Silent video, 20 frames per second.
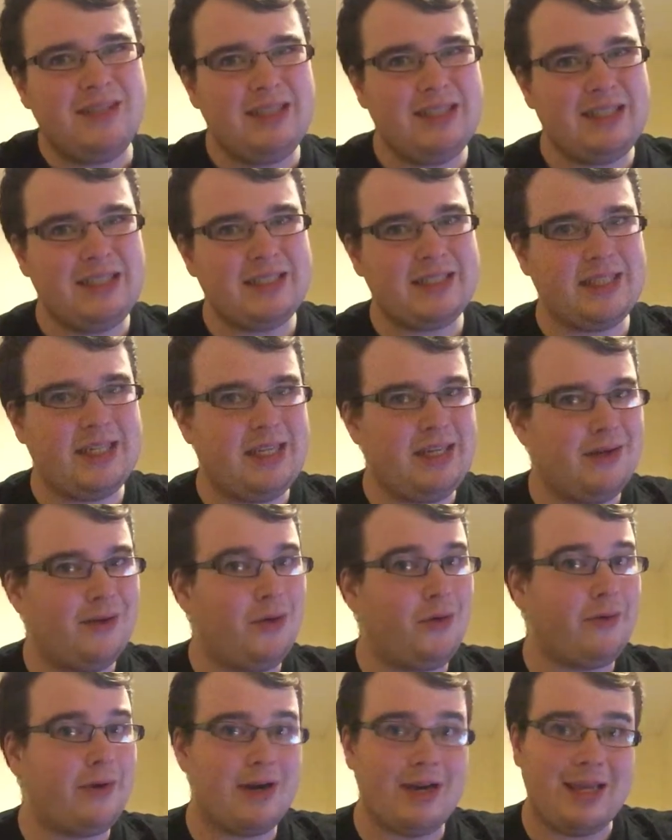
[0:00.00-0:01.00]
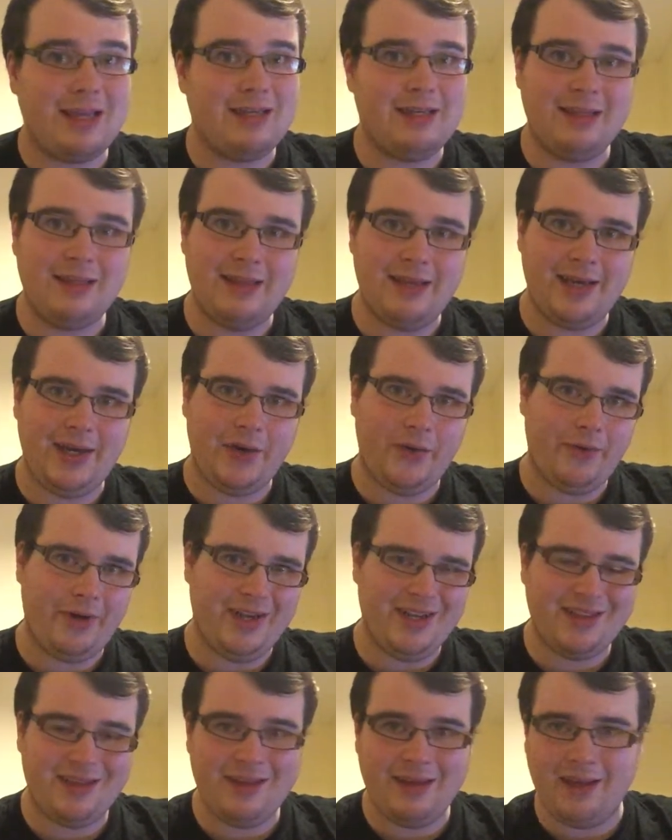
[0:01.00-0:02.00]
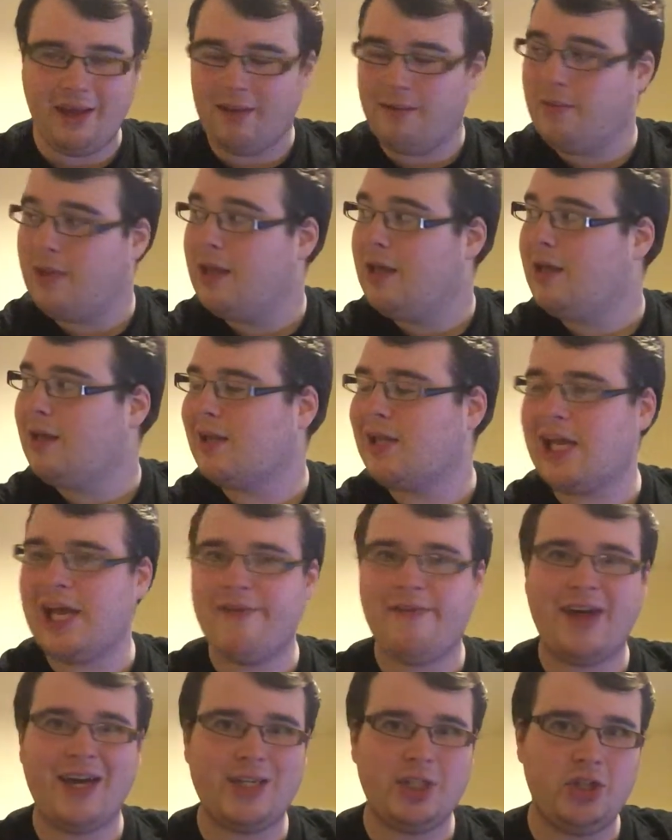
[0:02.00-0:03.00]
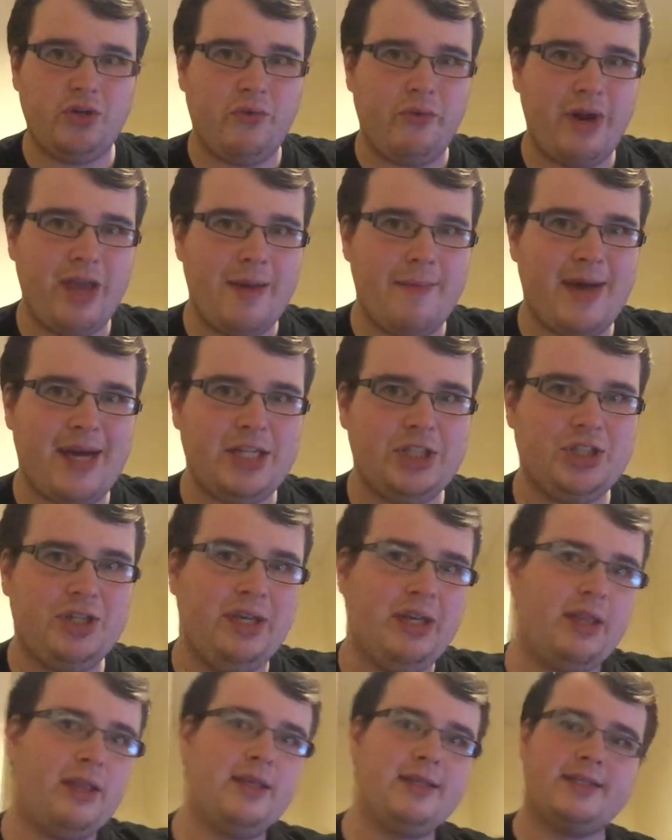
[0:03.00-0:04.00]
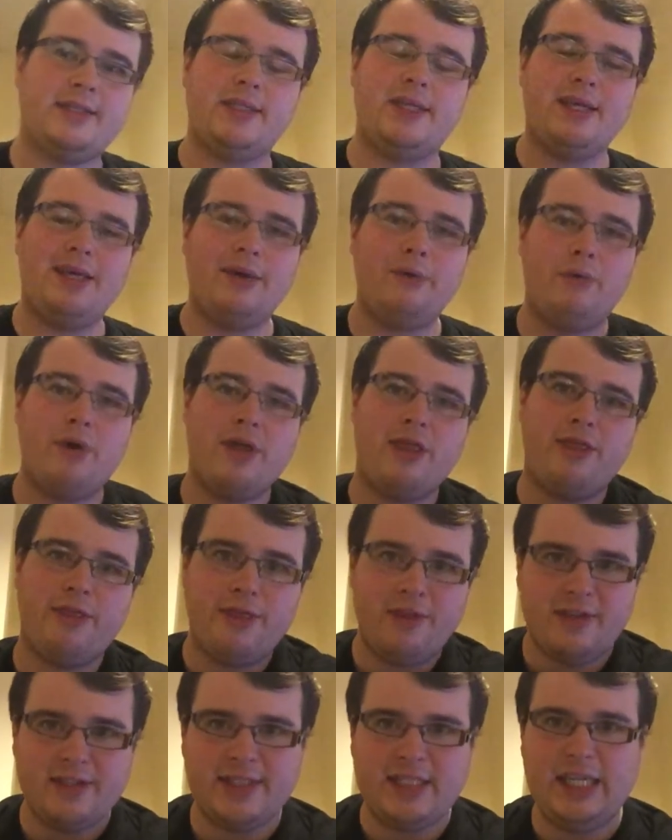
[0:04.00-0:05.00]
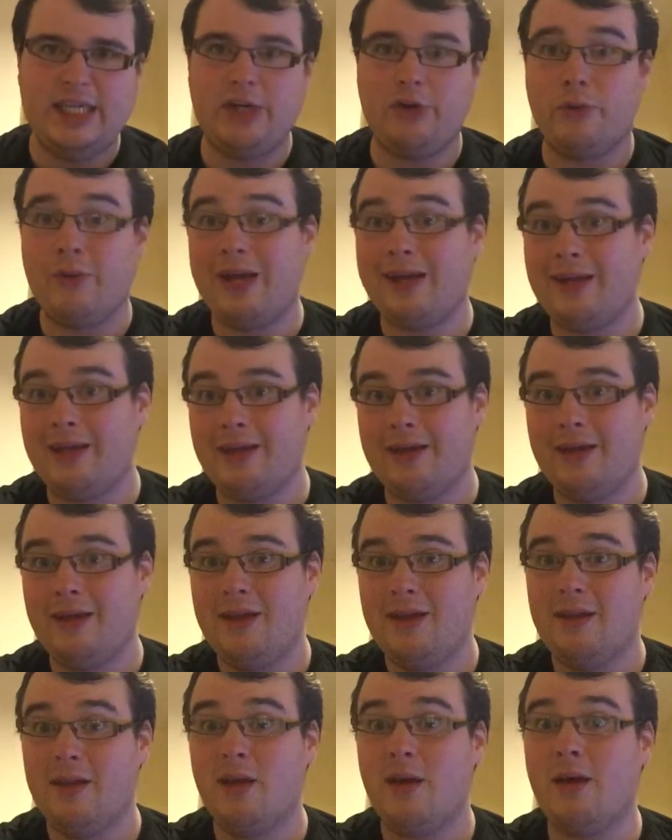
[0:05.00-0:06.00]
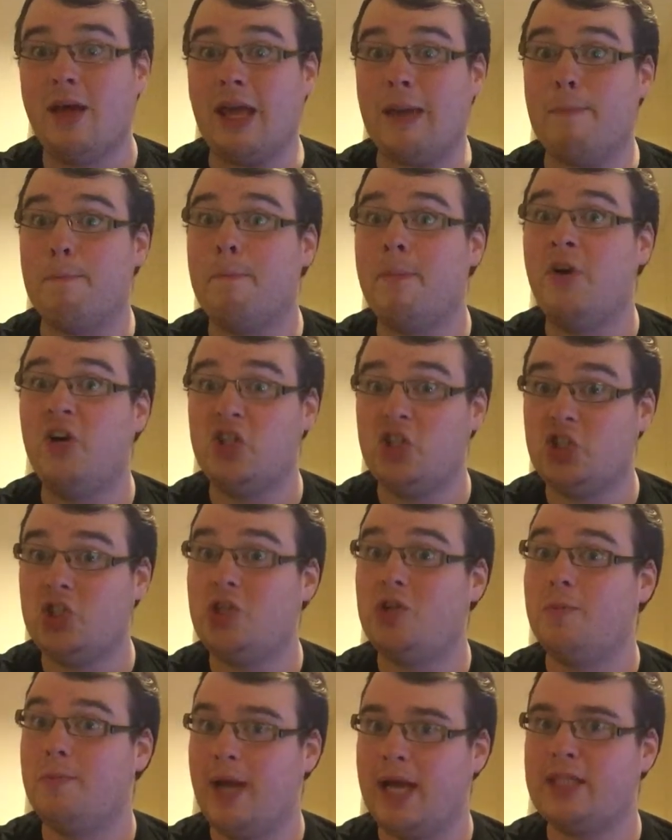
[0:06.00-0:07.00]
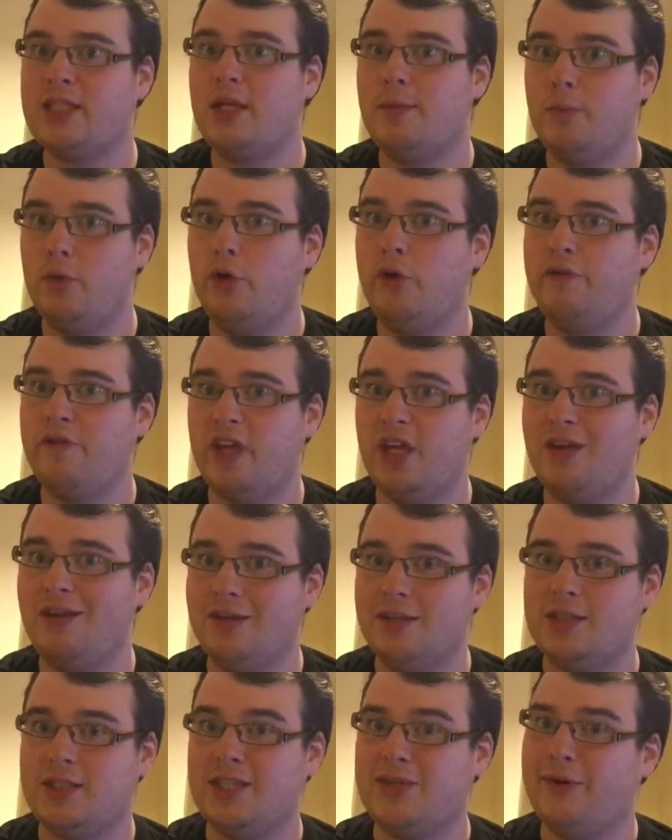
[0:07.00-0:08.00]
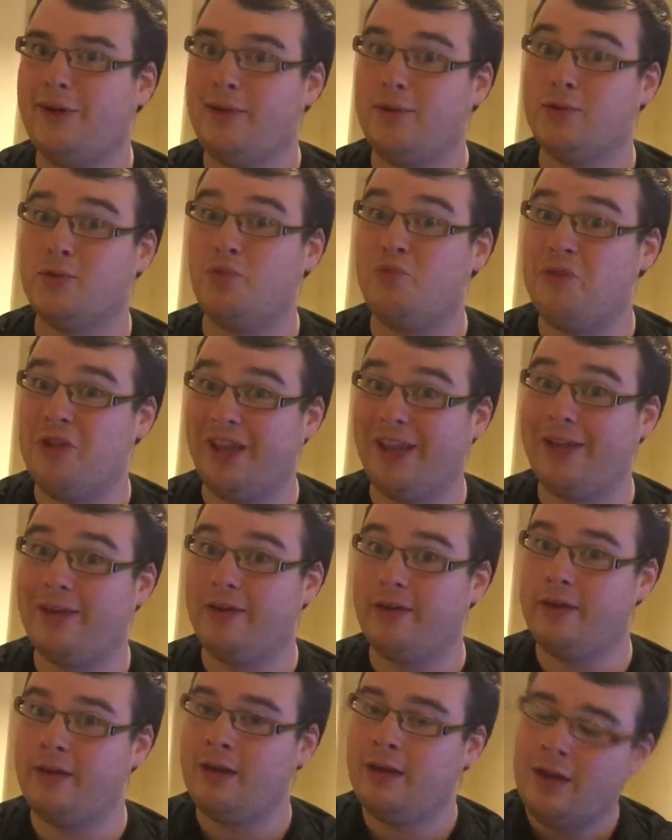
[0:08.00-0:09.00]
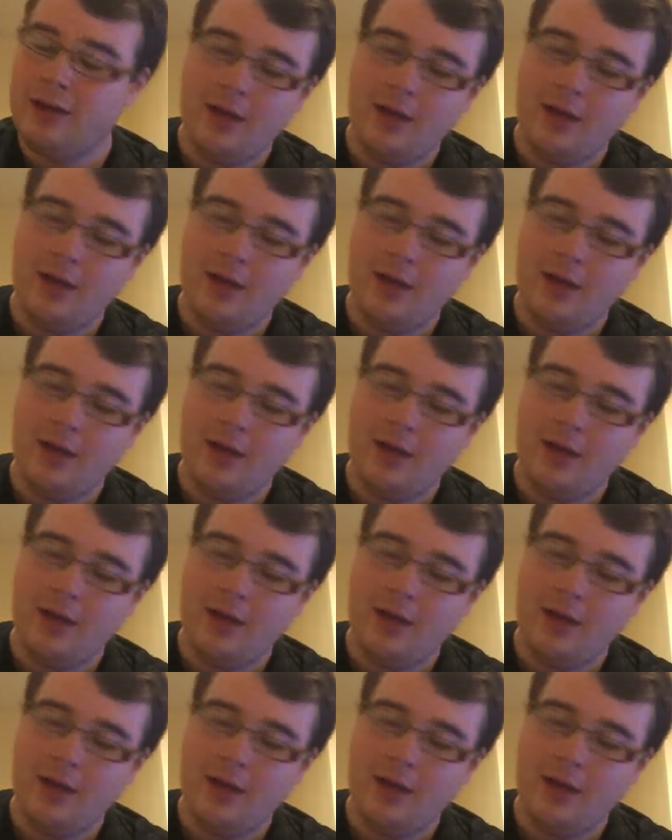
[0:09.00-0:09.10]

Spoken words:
Disney already did their live-action reimagining this year with Cinderella, a much better movie. Cinderella was really good.